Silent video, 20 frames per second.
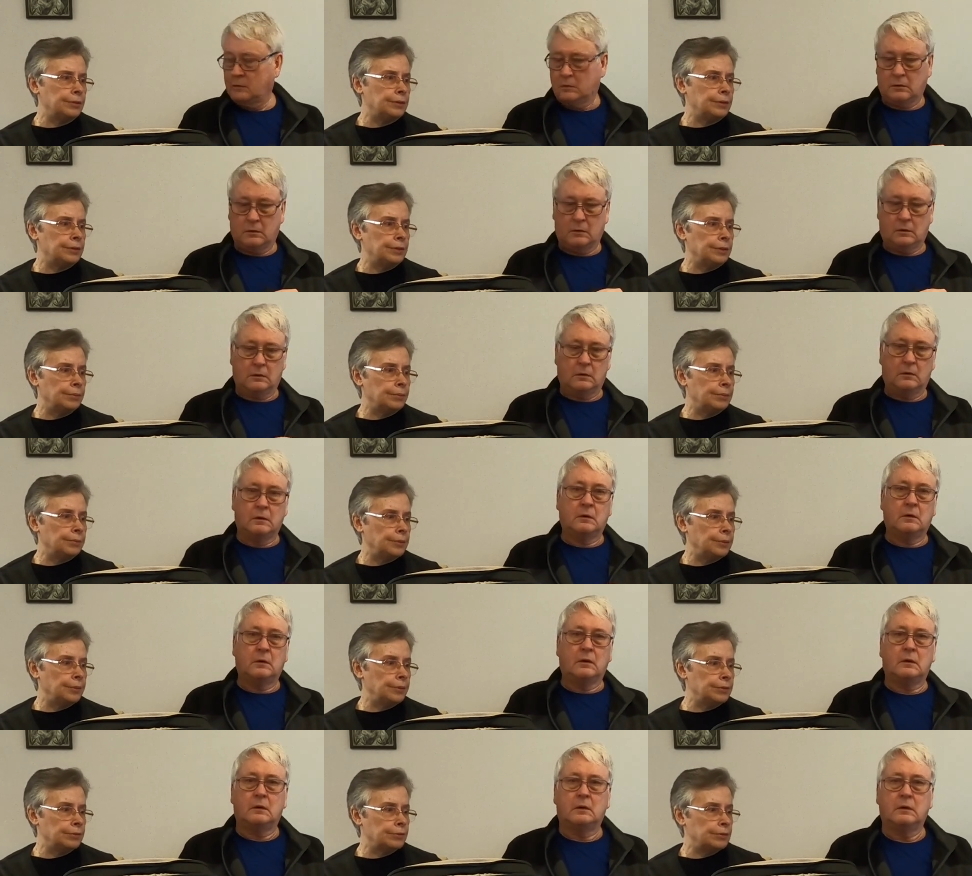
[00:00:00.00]
Speaker 1: didn't you, when
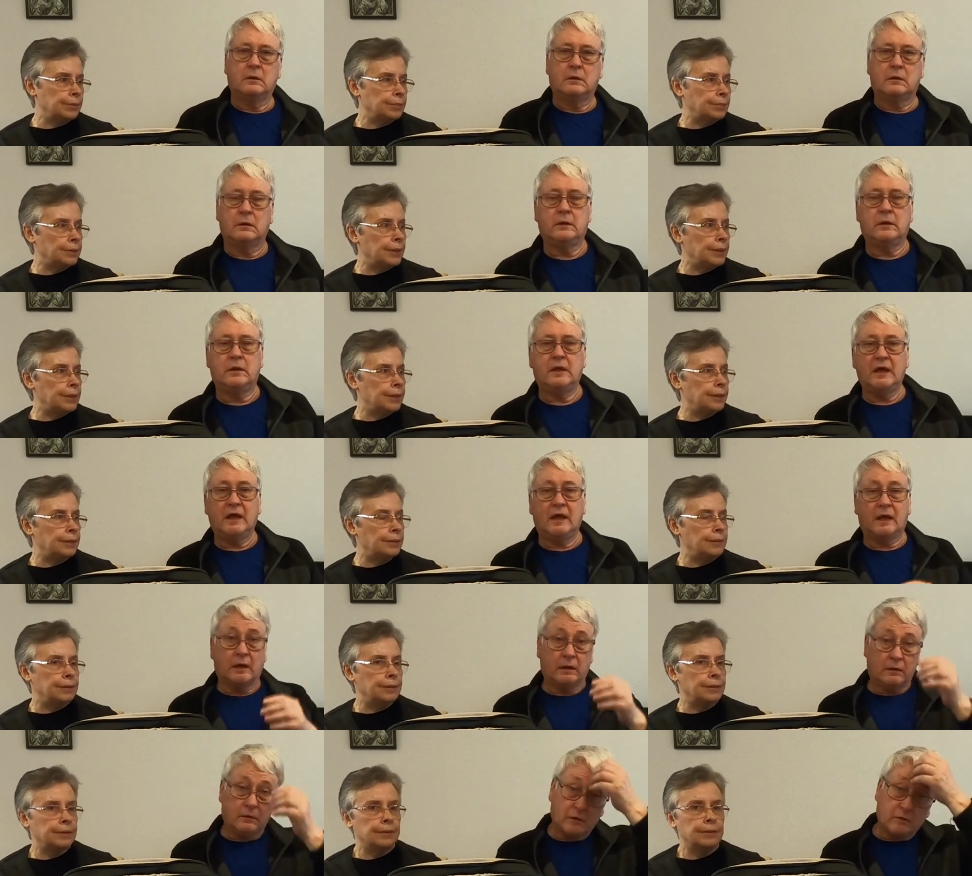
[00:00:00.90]
we went up there?
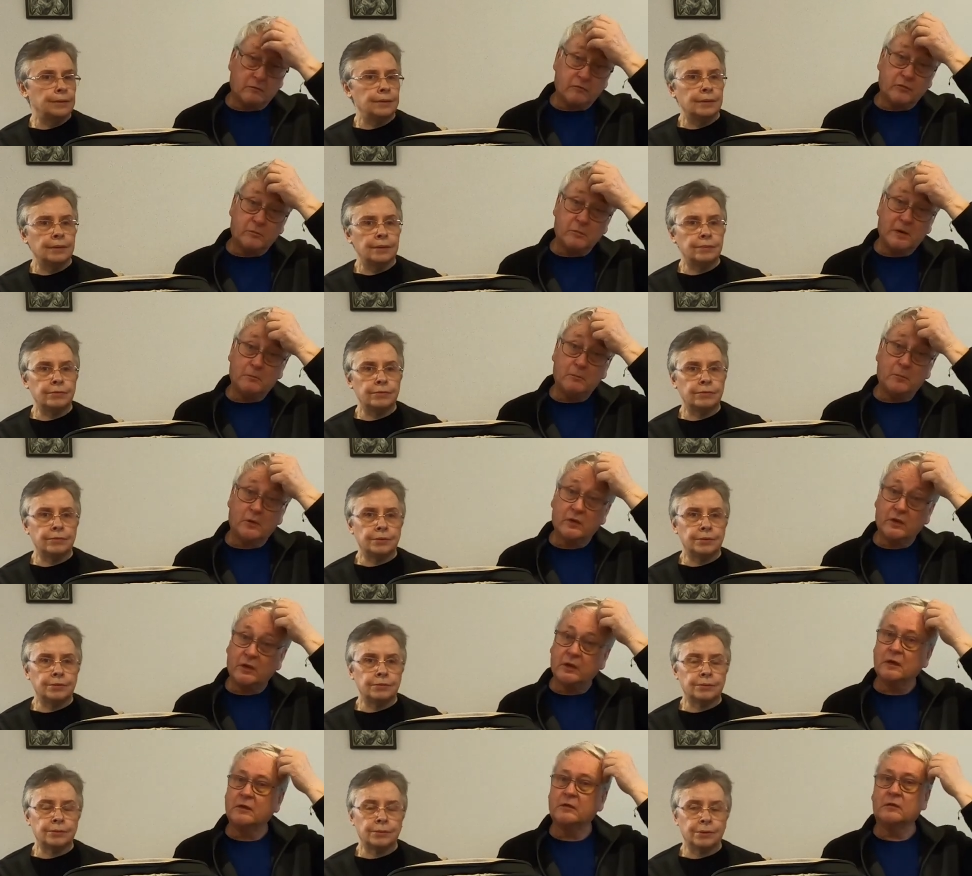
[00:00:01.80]
Speaker 2: Yeah, if you remember
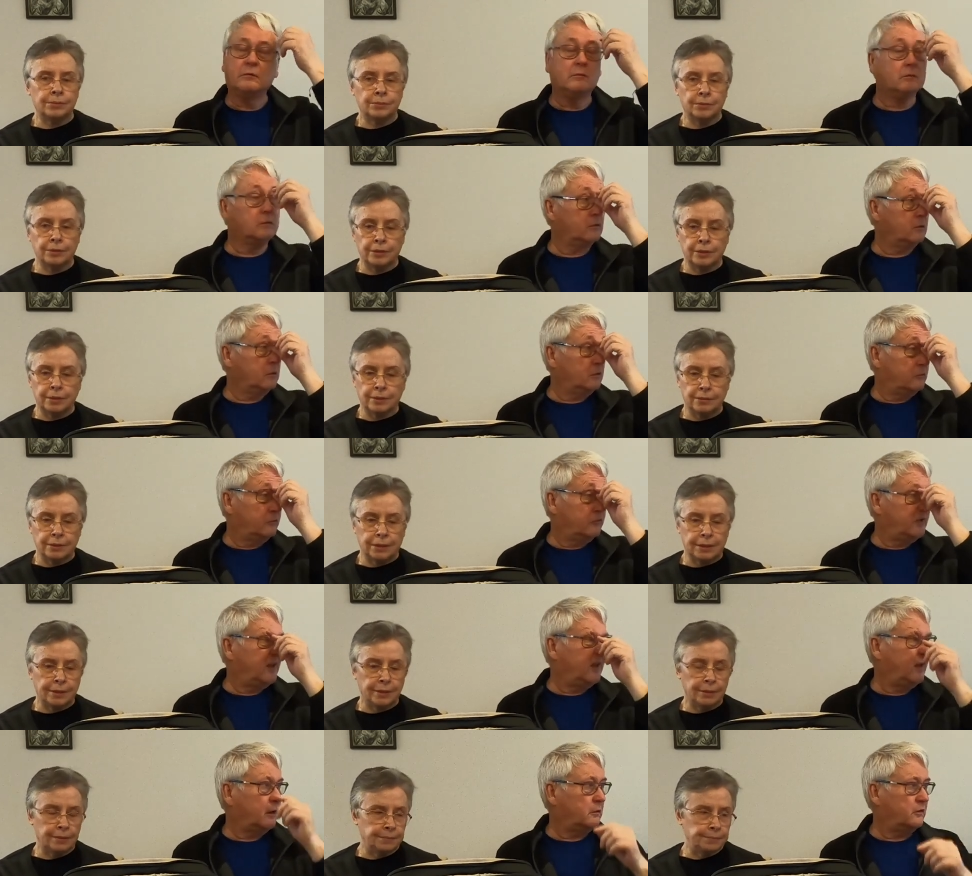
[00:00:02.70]
the, well, the
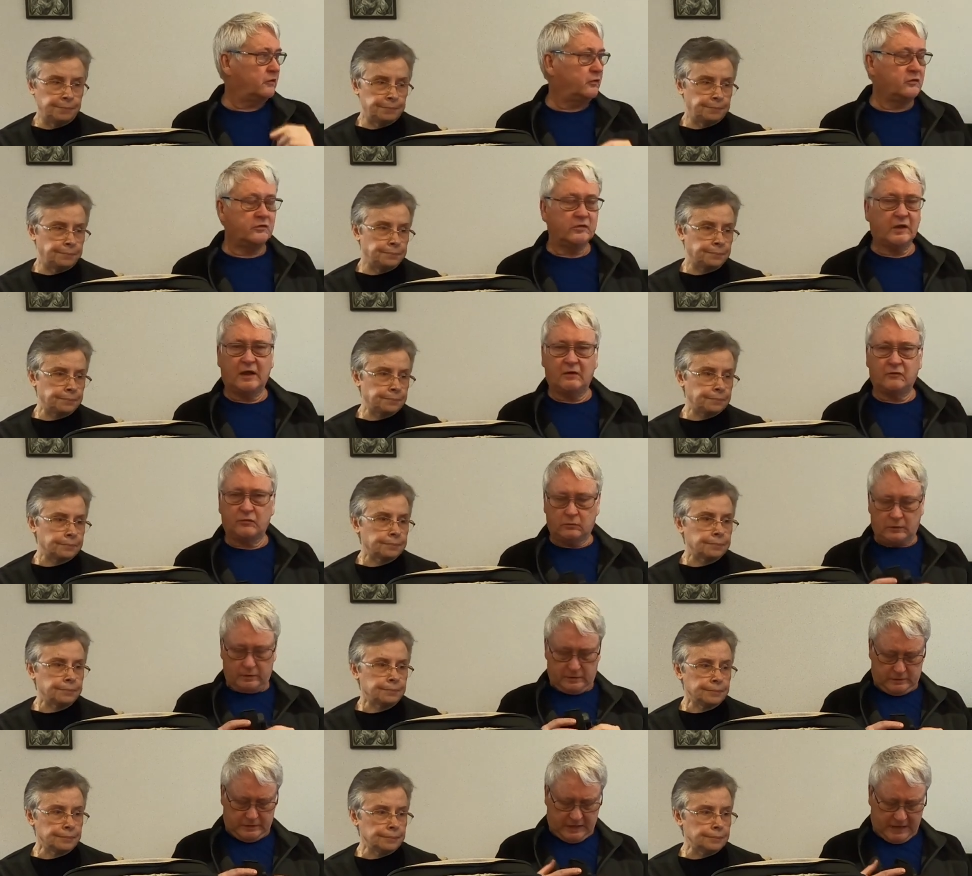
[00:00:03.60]
video at
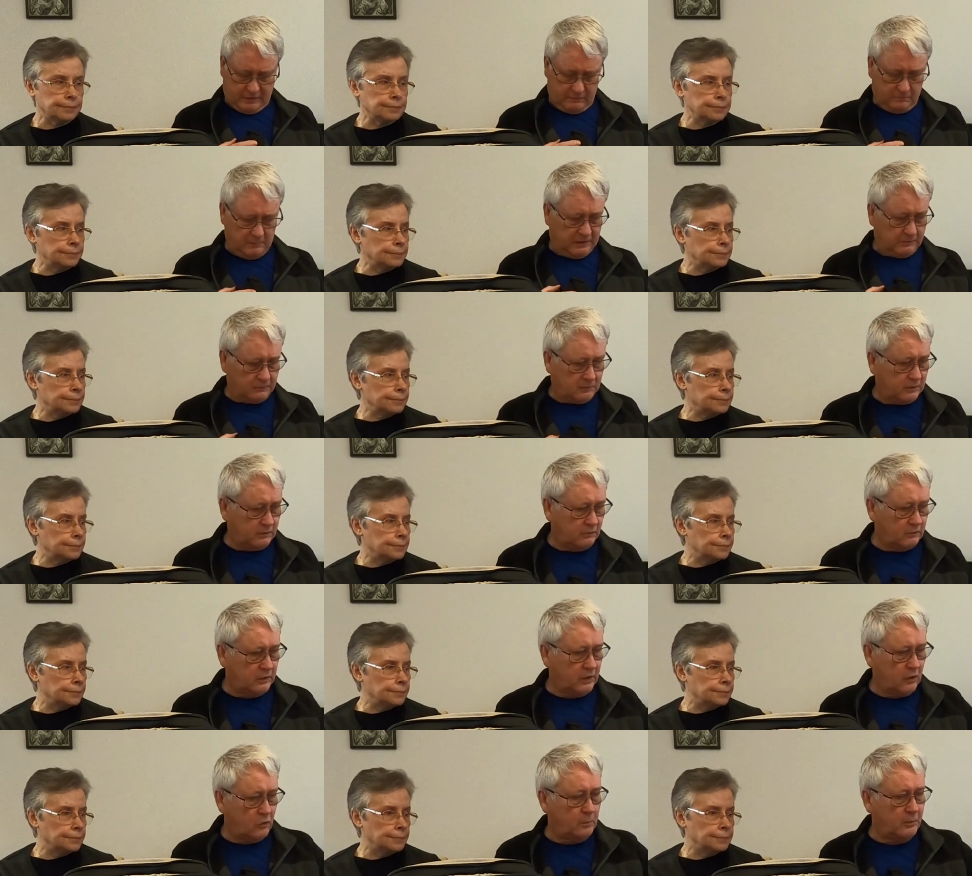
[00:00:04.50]
Tintagel, I'd had my
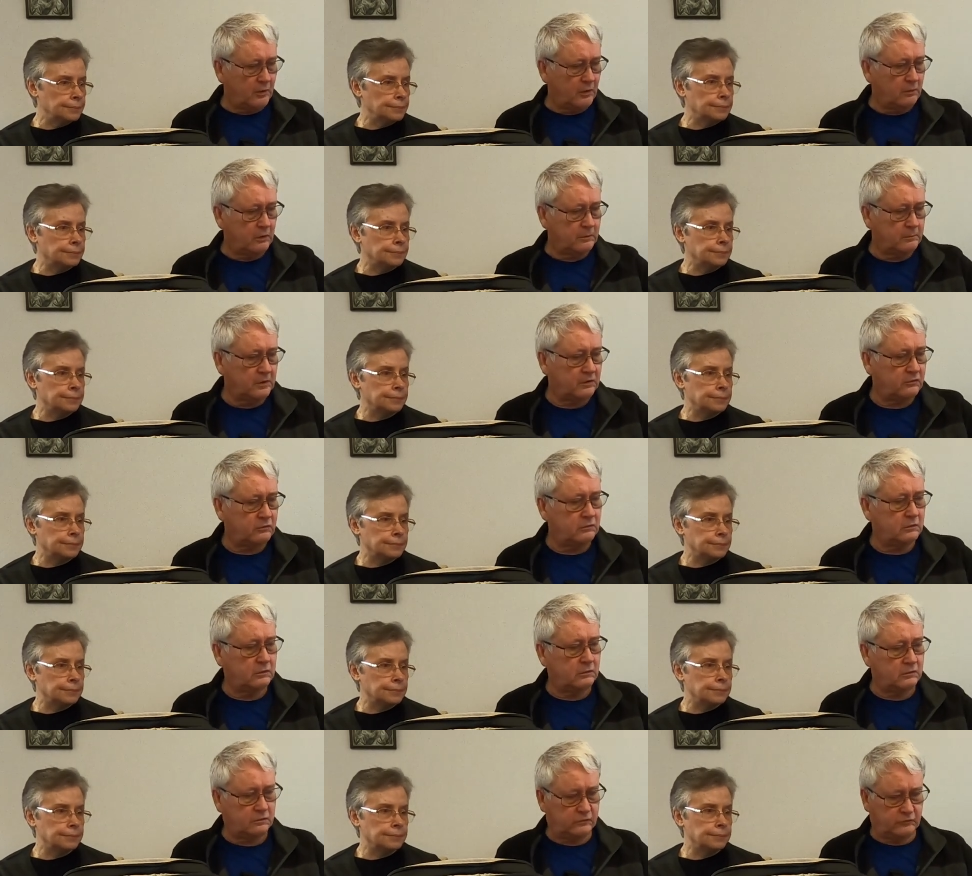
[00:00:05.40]
GoPro on my
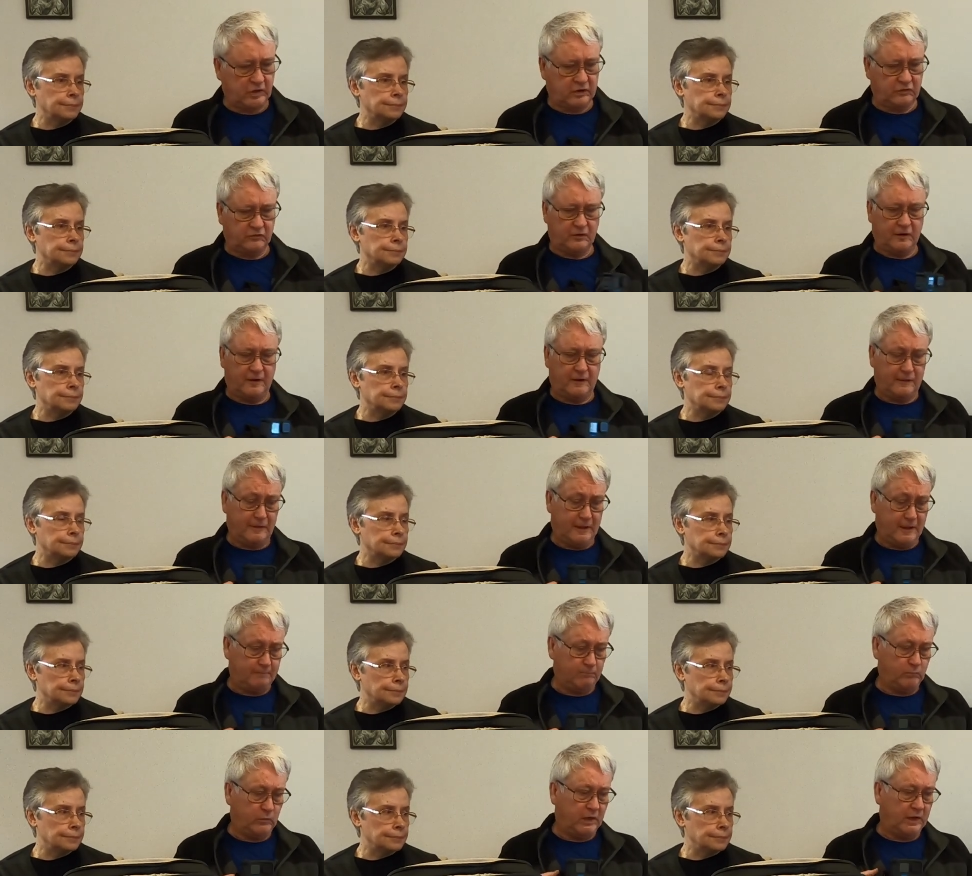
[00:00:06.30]
chest like
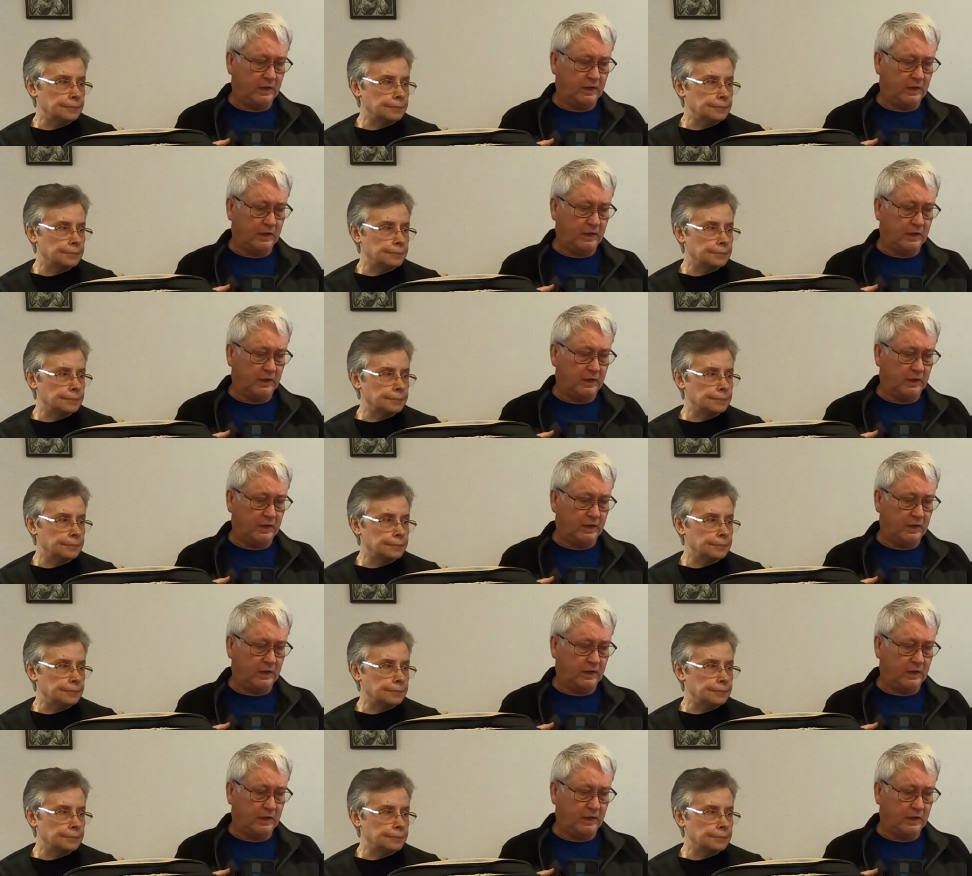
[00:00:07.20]
that,